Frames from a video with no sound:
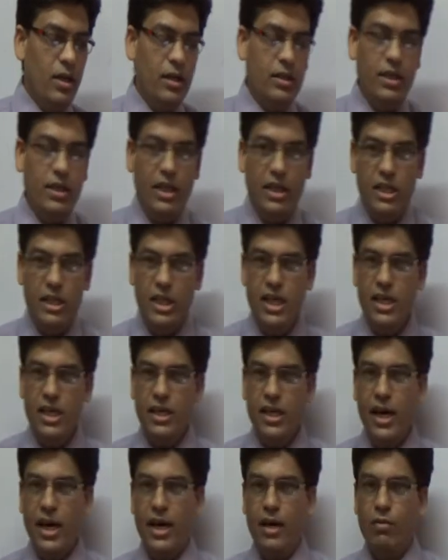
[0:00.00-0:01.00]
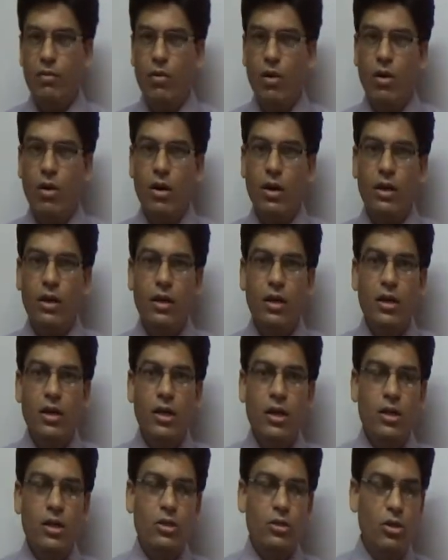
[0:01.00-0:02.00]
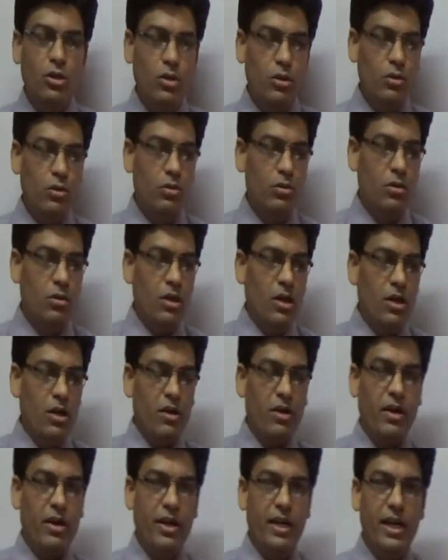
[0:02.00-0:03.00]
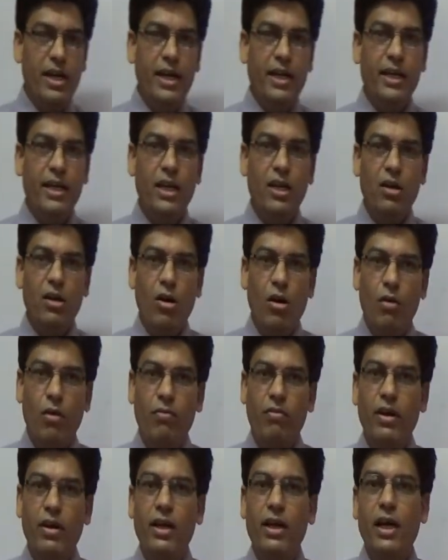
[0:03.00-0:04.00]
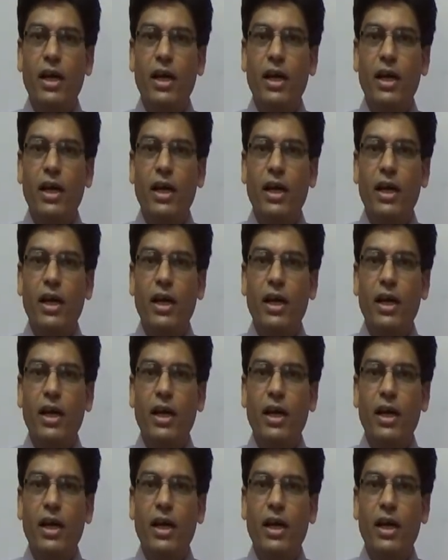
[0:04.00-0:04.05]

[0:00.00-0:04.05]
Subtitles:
they need and want through creating, offering,